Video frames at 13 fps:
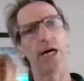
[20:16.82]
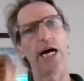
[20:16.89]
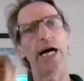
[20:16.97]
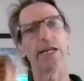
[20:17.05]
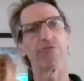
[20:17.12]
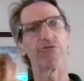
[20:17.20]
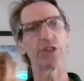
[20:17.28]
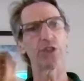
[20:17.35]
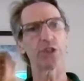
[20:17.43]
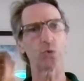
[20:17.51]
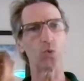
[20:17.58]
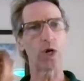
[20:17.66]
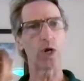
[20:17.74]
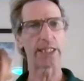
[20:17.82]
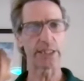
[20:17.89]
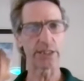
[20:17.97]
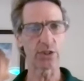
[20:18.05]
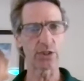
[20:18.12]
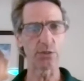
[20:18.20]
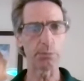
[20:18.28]
I really
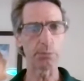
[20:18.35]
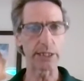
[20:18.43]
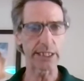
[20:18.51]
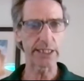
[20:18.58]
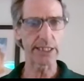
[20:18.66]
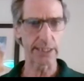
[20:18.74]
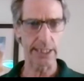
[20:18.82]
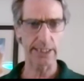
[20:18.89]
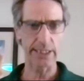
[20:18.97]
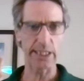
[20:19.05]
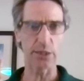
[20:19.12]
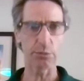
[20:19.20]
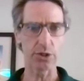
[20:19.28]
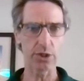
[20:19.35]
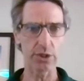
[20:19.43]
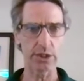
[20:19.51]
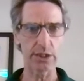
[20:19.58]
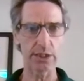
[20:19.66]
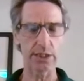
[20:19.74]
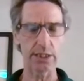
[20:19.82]
wanted to be in that
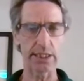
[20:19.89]
neighborhood.